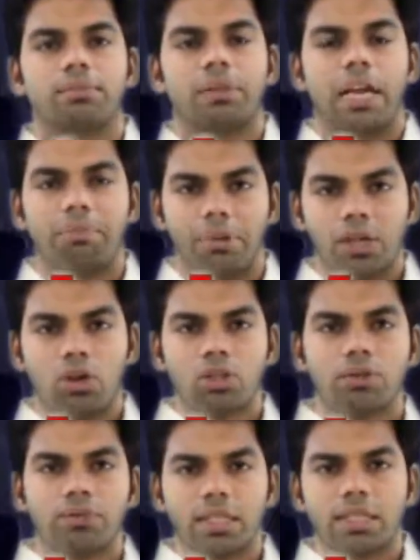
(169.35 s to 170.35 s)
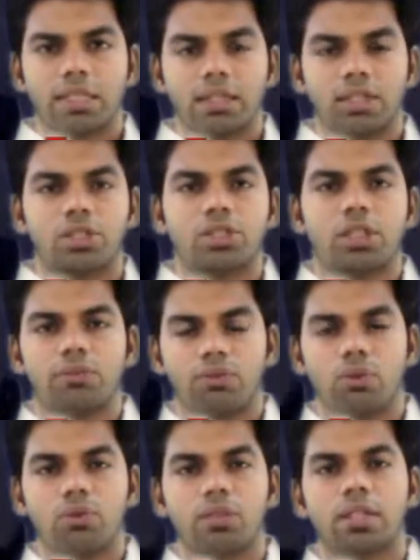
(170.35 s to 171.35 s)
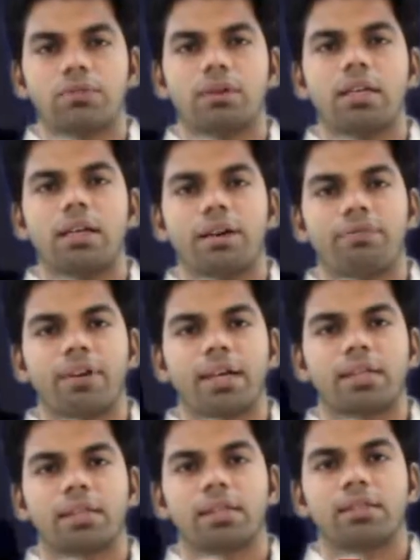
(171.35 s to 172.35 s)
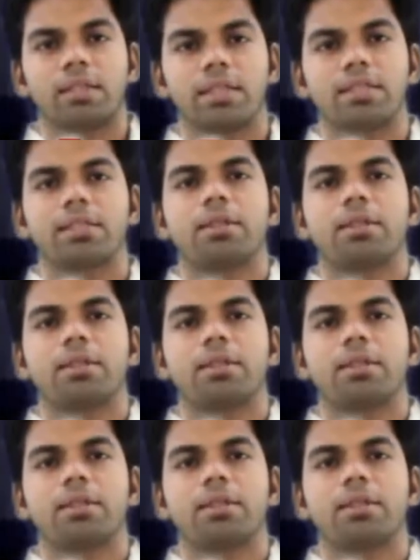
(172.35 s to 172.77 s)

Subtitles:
And because of this inertia force, it will affect this